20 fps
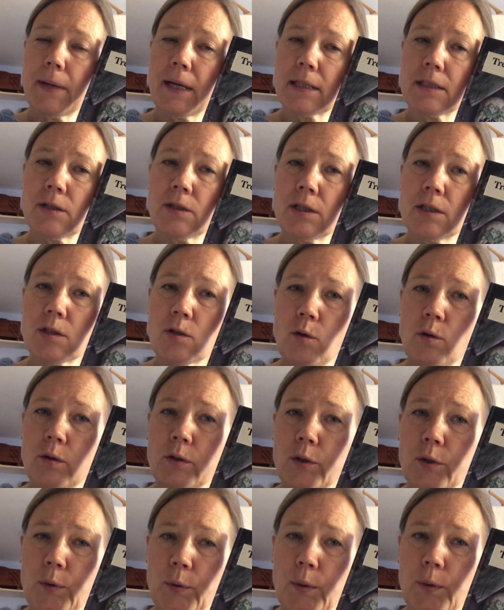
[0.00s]
pattern is
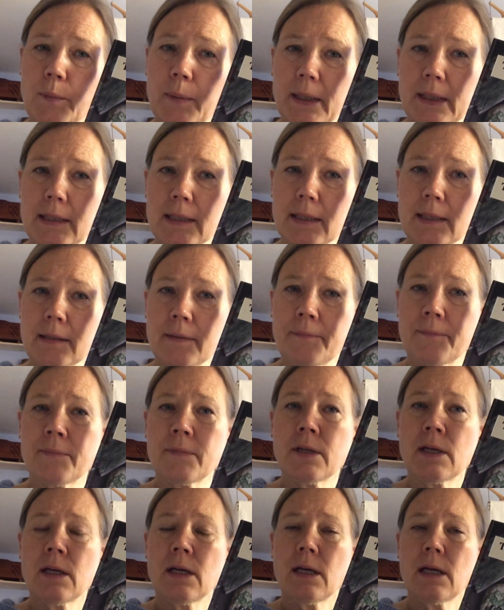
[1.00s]
called kurbits,
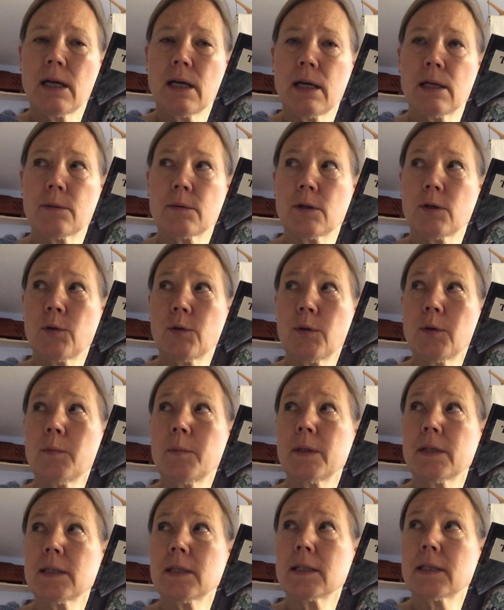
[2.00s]
and
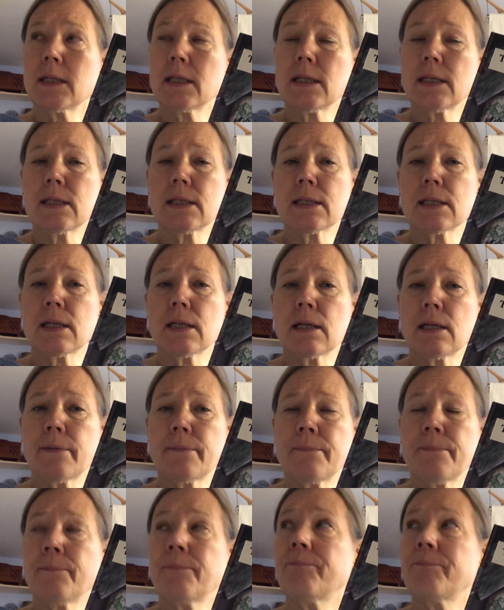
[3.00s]
kurbits is a